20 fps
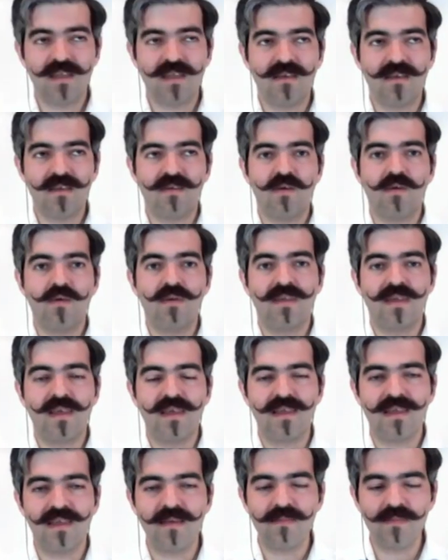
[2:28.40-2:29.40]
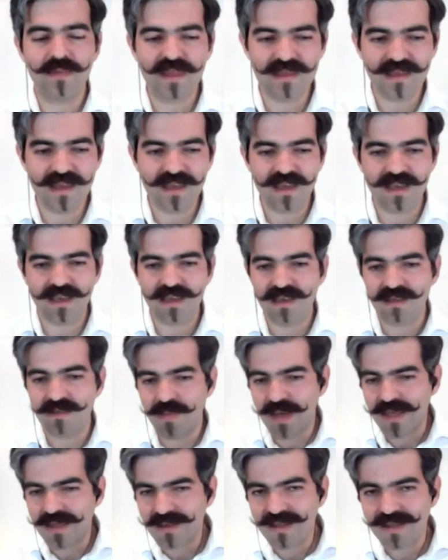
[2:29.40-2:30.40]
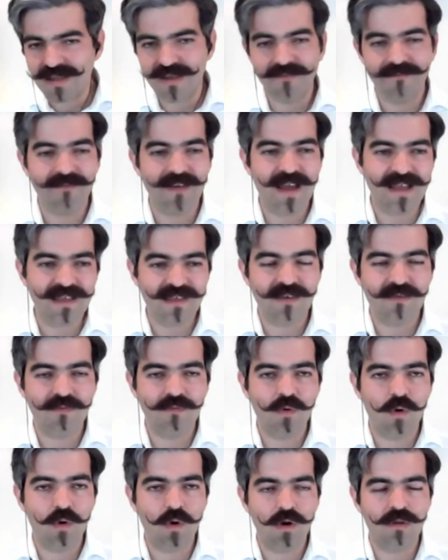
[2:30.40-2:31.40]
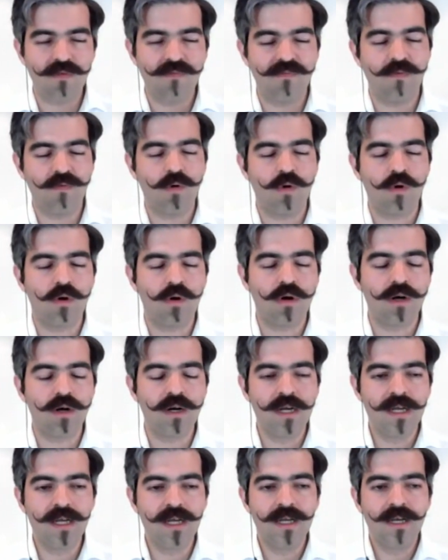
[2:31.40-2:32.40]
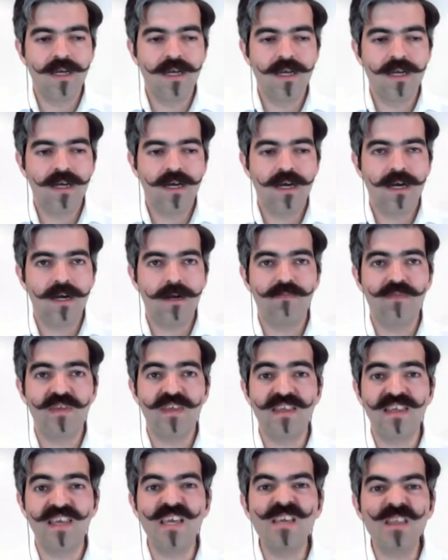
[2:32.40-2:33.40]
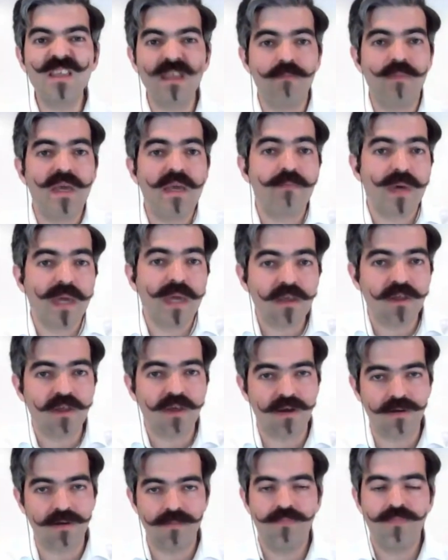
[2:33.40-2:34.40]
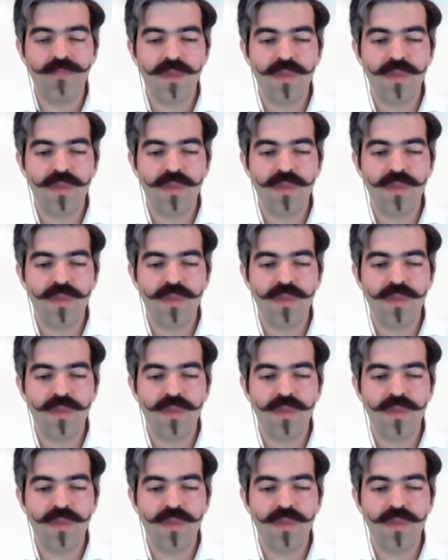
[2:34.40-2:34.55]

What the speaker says: Janie. So systems thinking is basically a fancy word for seeing the big picture.